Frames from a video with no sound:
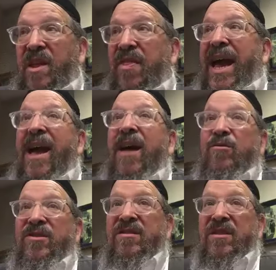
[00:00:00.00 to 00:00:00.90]
the
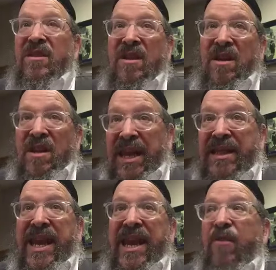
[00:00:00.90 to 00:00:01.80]
house
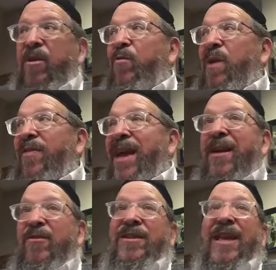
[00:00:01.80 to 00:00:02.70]
and the area around the
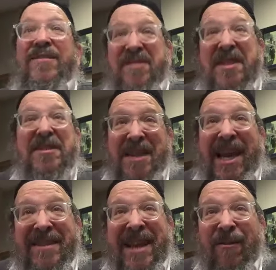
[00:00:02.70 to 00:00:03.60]
house, and it's this
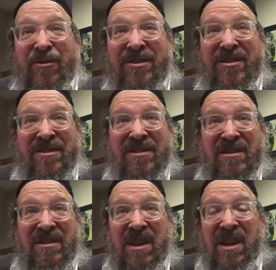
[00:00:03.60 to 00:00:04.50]
guy's house.
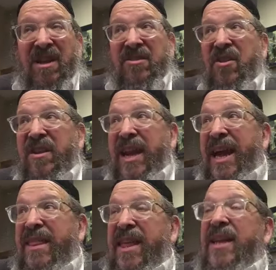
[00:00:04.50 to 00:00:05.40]
So the
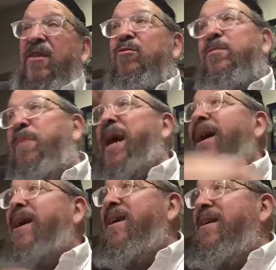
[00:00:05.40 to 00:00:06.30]
guy then goes
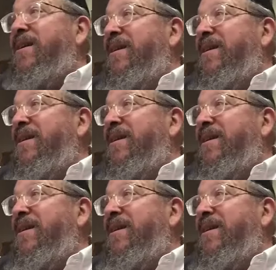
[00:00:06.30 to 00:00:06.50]
back